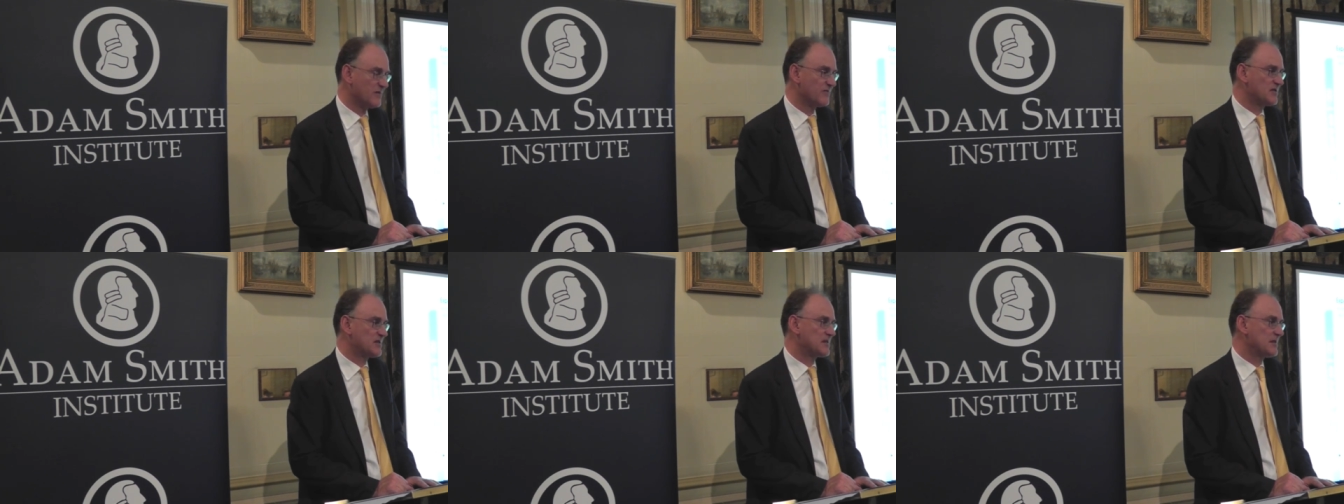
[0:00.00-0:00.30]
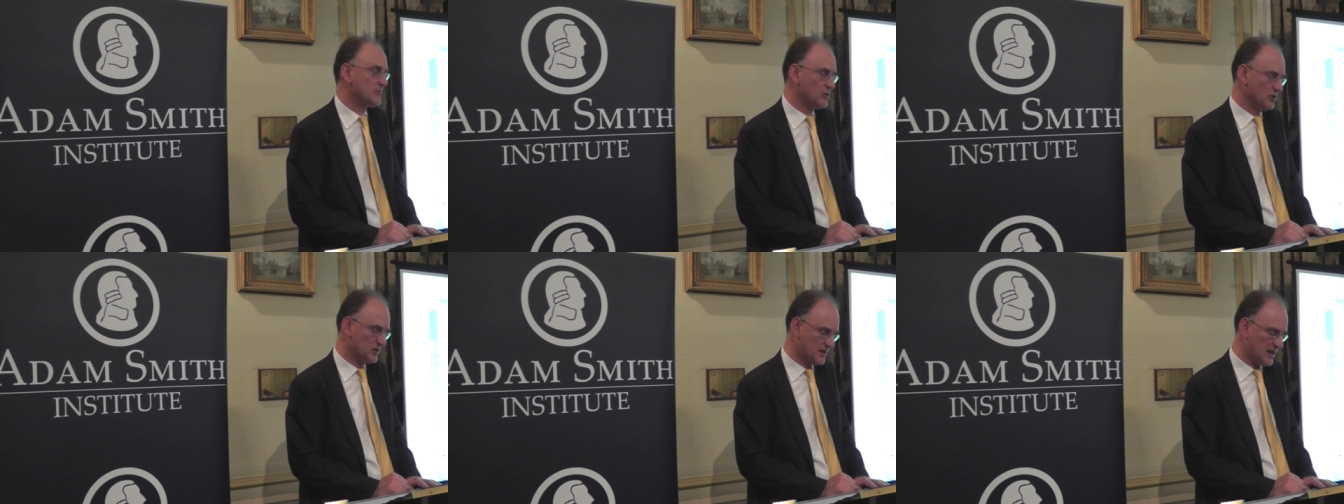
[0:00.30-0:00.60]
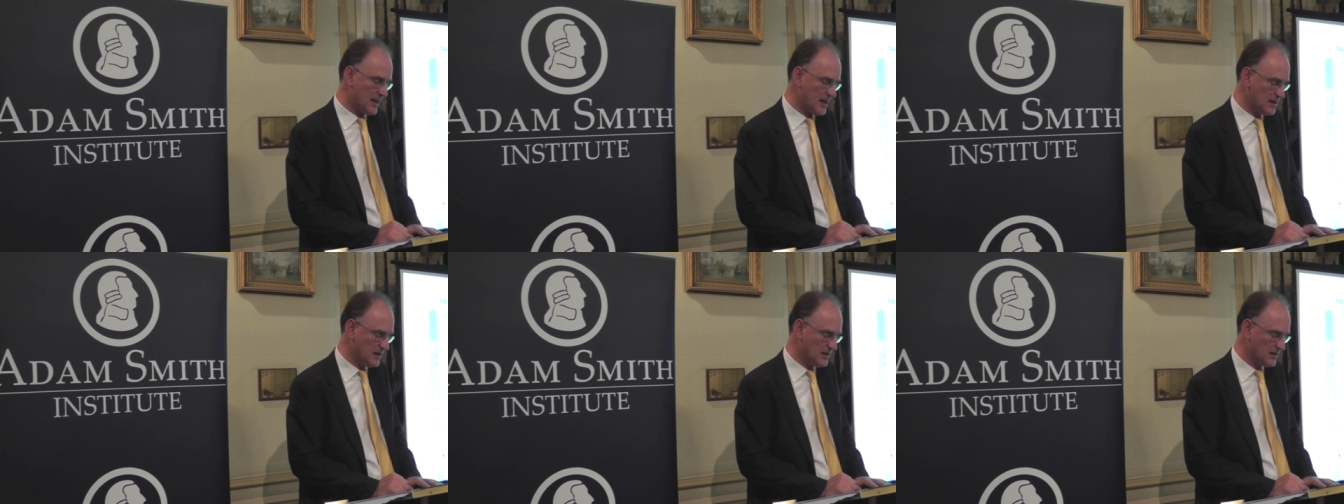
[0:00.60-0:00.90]
of
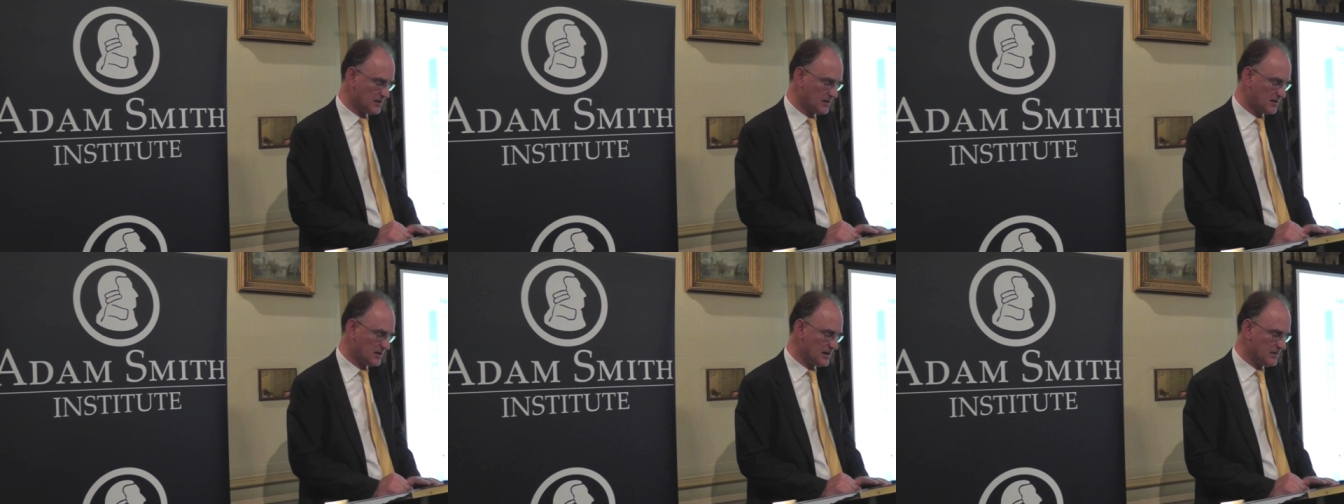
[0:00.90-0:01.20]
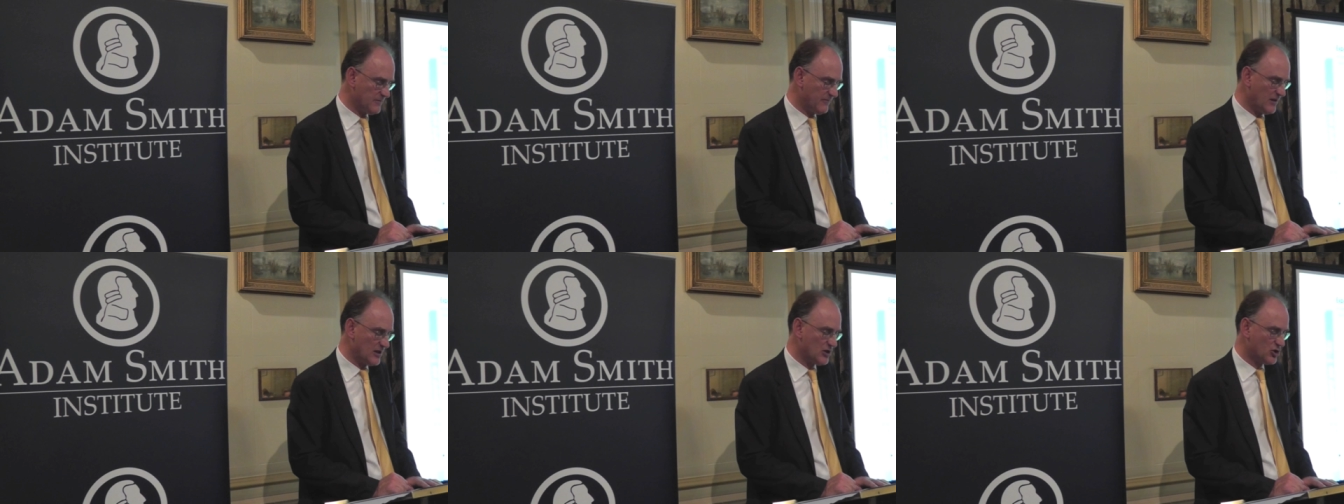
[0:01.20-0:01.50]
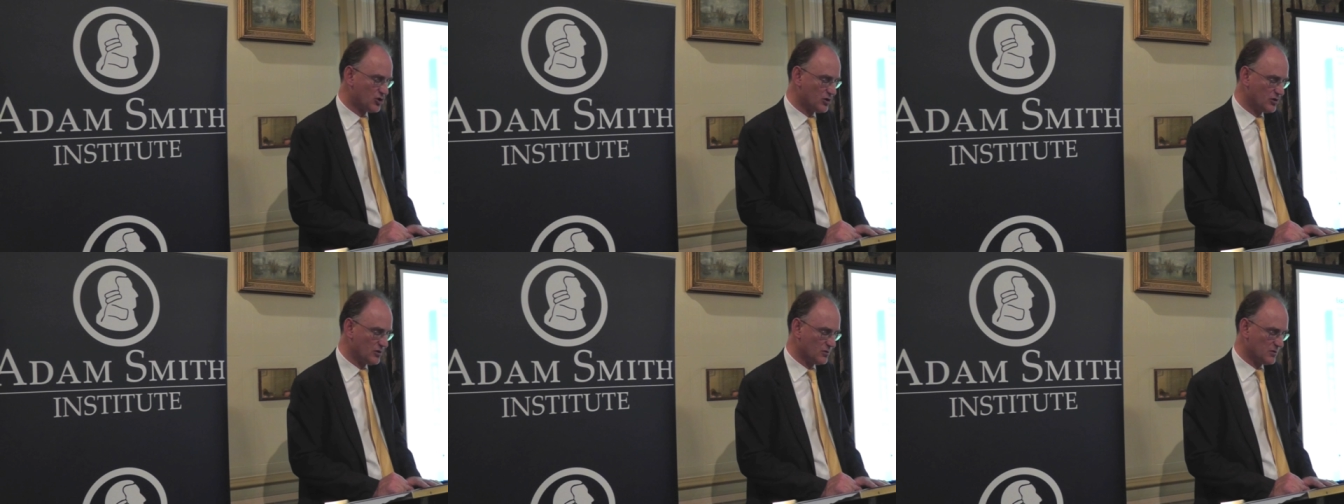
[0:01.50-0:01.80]
simultaneous
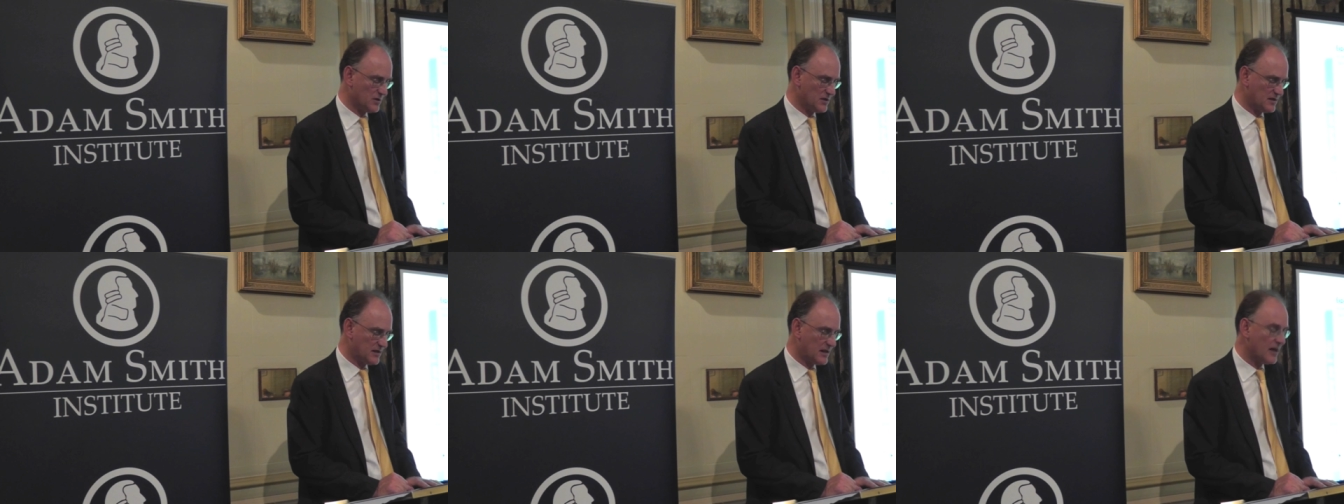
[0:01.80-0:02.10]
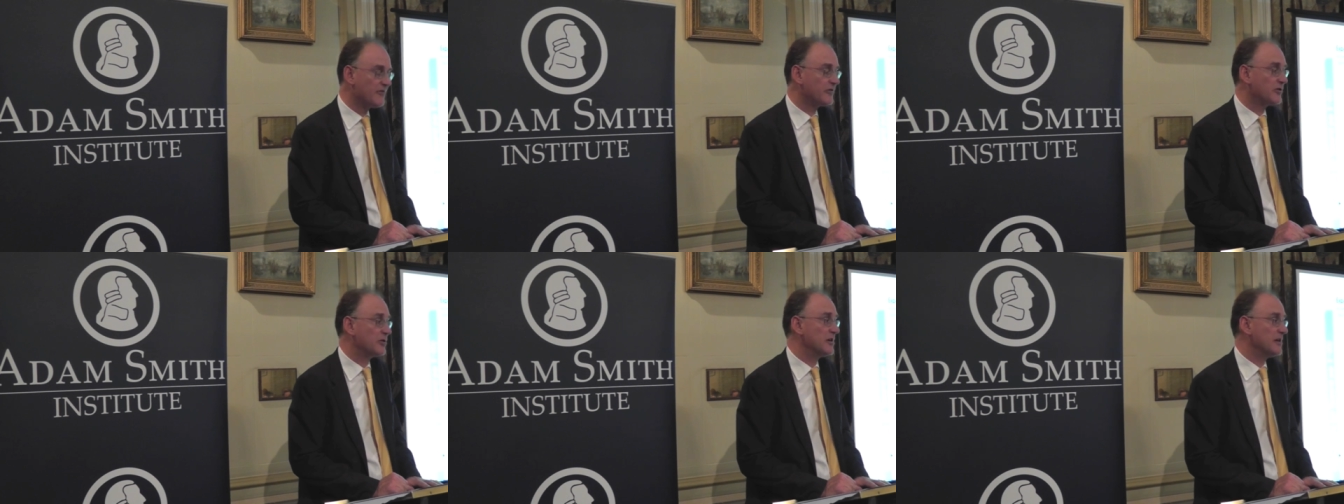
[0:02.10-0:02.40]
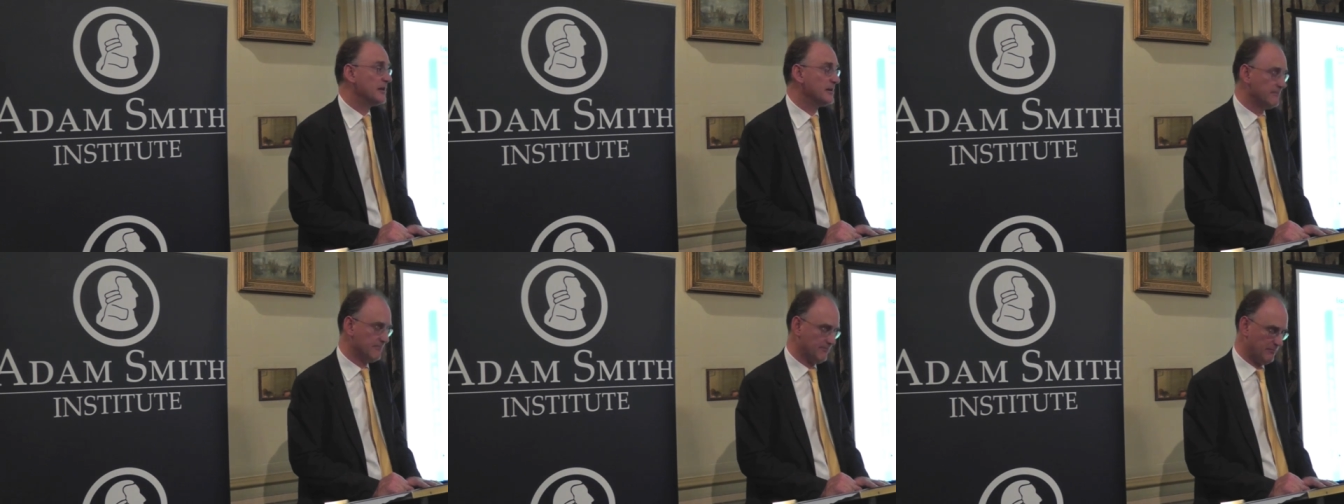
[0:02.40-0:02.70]
invention or
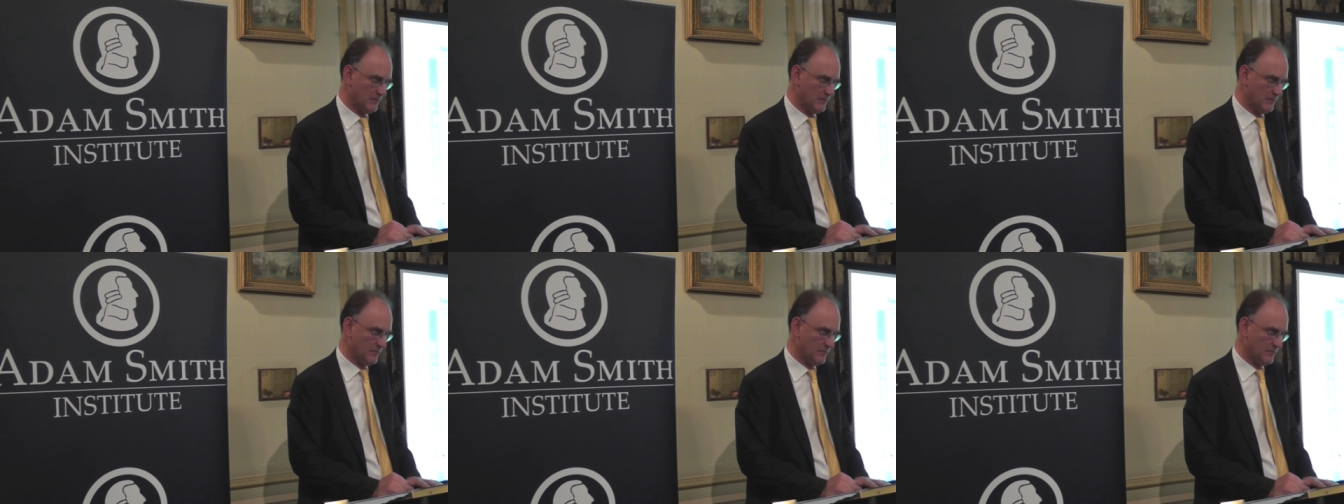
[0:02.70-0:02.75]
discovery